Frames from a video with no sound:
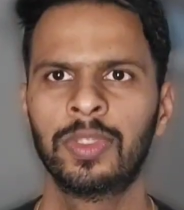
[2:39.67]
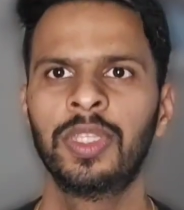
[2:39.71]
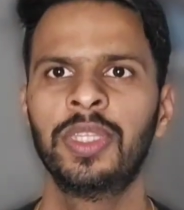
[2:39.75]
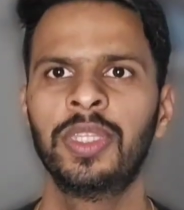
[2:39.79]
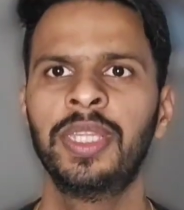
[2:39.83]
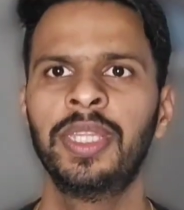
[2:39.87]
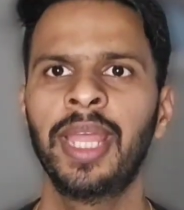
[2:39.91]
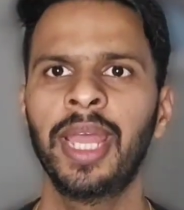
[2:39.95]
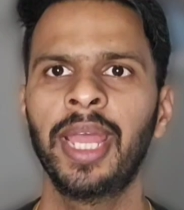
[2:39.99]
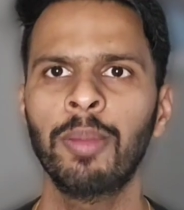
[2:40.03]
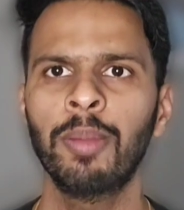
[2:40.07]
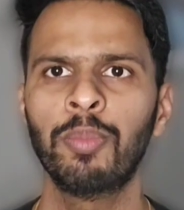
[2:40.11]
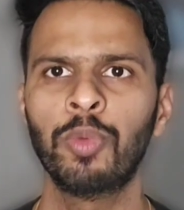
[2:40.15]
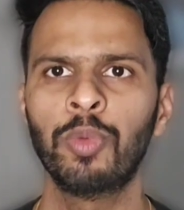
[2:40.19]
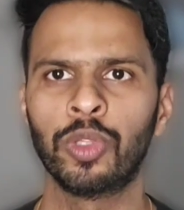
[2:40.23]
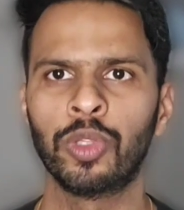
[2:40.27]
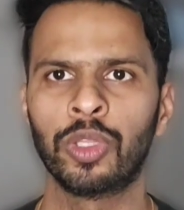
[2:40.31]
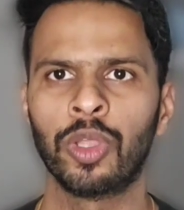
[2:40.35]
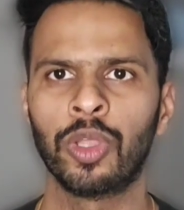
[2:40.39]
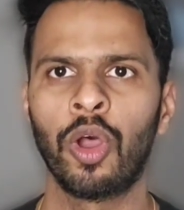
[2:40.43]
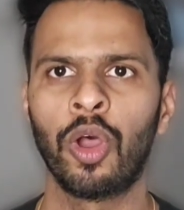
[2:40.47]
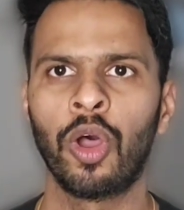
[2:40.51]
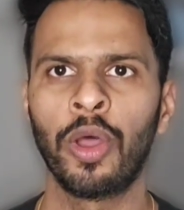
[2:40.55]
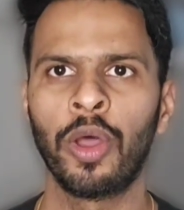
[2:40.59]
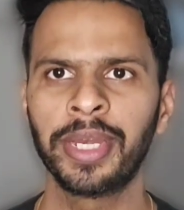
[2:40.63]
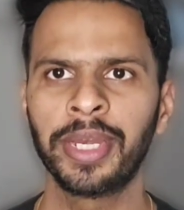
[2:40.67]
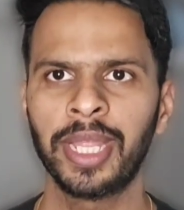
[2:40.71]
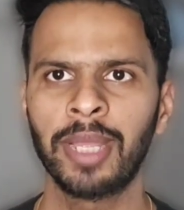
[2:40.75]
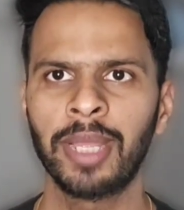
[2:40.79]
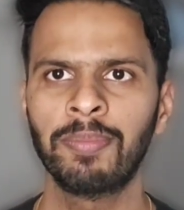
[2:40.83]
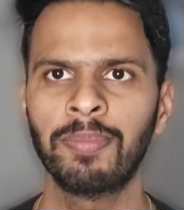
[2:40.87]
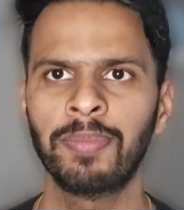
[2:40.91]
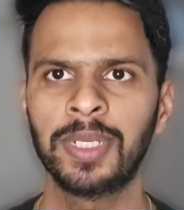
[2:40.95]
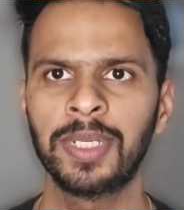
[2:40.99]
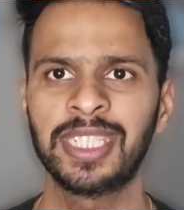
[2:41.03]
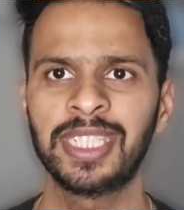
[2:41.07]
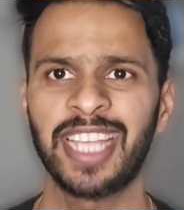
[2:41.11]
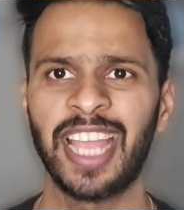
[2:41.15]
There are both
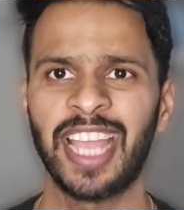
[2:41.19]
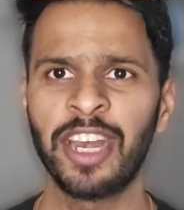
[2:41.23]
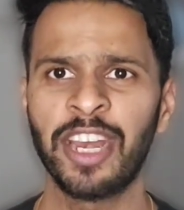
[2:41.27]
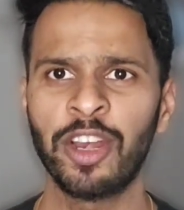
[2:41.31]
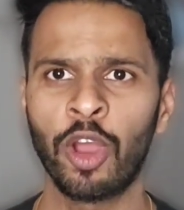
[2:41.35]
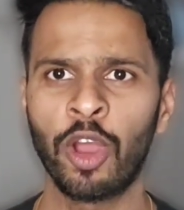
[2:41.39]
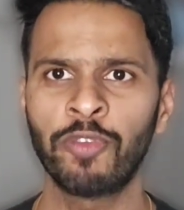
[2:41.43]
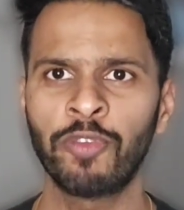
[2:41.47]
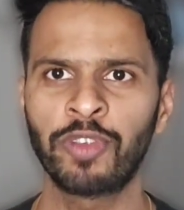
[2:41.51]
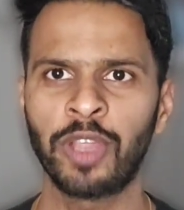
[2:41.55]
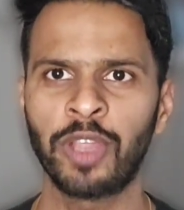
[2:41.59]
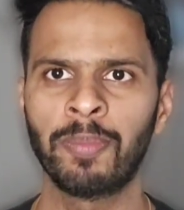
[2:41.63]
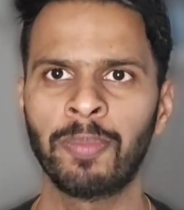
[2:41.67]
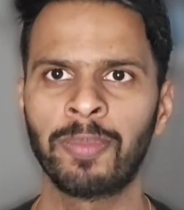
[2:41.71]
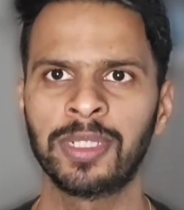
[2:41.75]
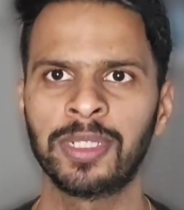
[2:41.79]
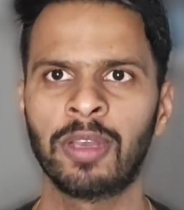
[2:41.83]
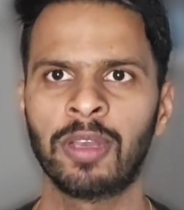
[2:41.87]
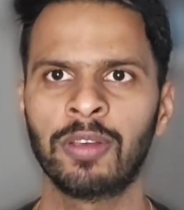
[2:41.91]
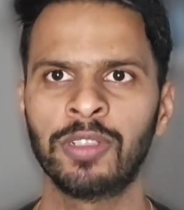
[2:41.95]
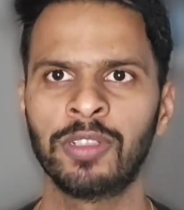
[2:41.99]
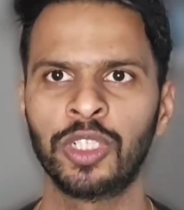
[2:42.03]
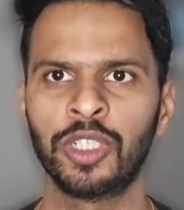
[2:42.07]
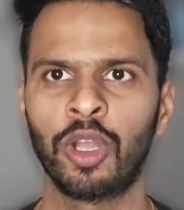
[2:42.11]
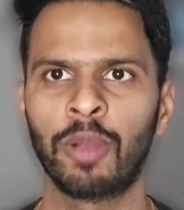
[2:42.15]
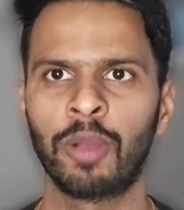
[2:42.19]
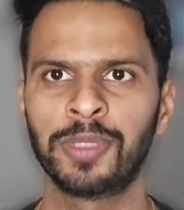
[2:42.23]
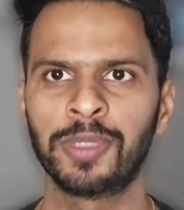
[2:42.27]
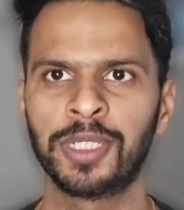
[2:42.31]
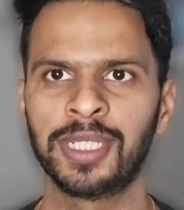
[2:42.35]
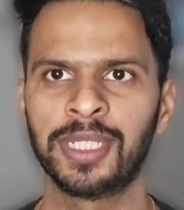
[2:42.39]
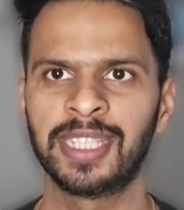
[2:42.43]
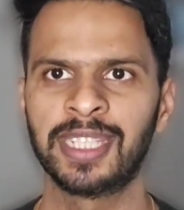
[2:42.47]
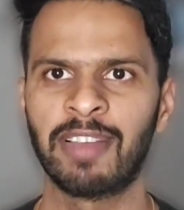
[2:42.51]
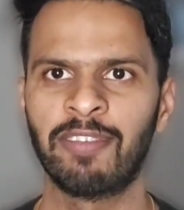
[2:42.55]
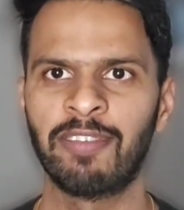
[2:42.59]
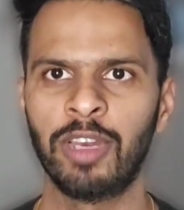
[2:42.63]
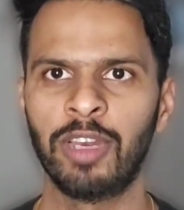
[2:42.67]
on-campus and off-campus housing
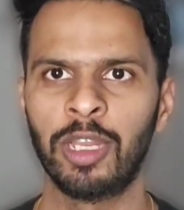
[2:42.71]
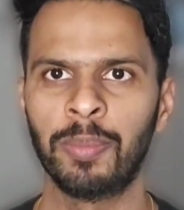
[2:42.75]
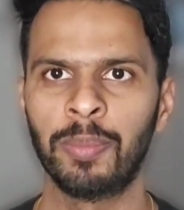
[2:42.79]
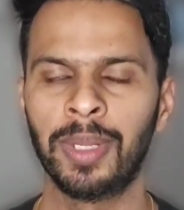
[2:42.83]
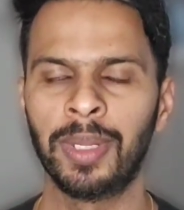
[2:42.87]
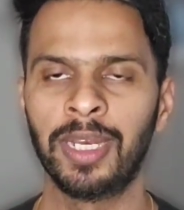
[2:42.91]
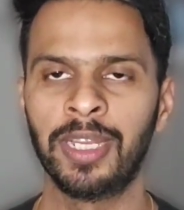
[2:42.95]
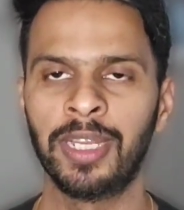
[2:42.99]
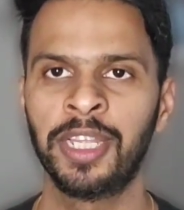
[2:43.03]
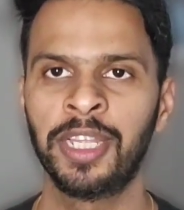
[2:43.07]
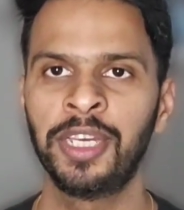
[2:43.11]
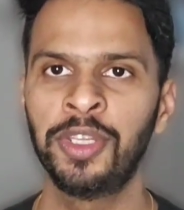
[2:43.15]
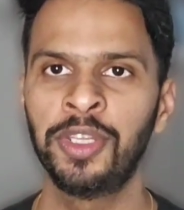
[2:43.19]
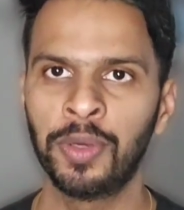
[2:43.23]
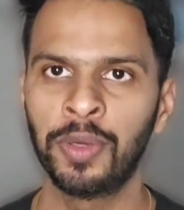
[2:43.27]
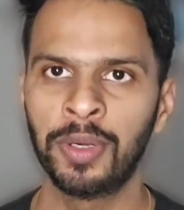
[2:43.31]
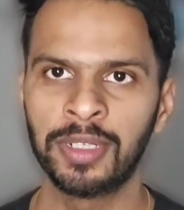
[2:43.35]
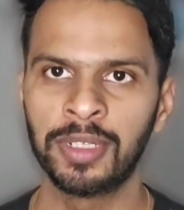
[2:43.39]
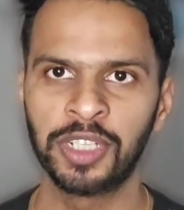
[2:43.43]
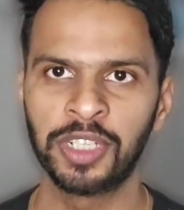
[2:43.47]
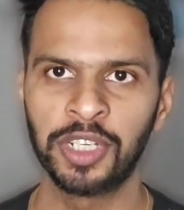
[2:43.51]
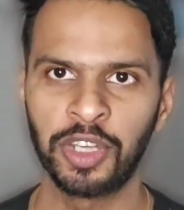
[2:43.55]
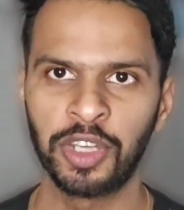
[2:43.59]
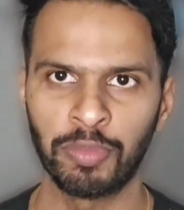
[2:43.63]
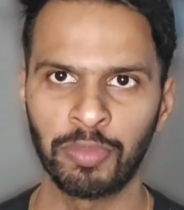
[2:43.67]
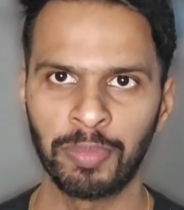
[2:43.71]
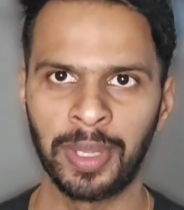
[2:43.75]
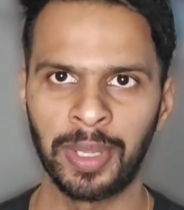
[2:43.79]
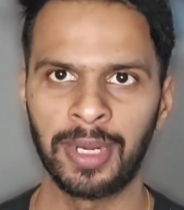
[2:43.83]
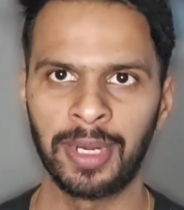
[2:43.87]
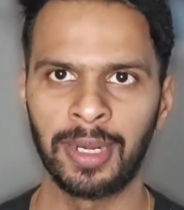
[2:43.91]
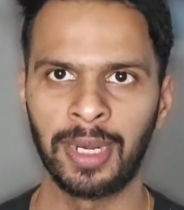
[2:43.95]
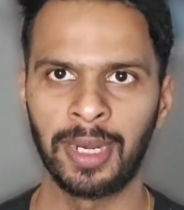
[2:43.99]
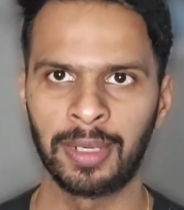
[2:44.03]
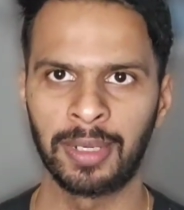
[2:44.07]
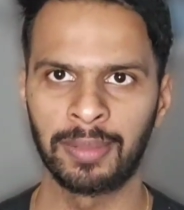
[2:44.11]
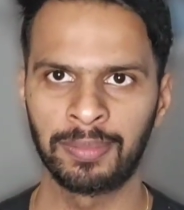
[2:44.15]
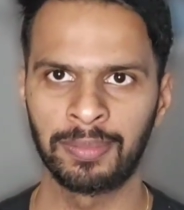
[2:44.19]
options available in University of
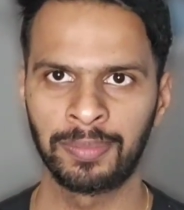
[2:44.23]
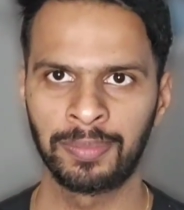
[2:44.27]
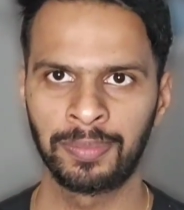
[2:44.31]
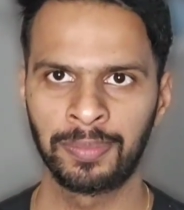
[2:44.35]
Maryland.